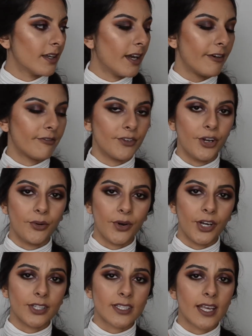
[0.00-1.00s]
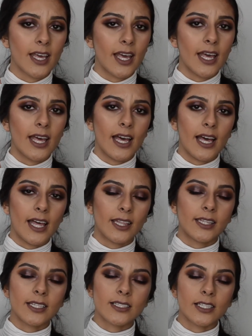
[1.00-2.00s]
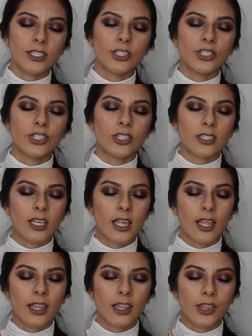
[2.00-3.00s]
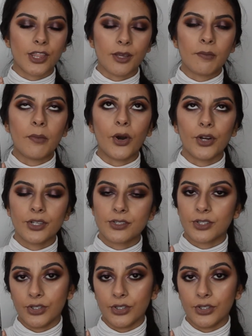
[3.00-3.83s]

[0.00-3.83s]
I have no words. This is just the most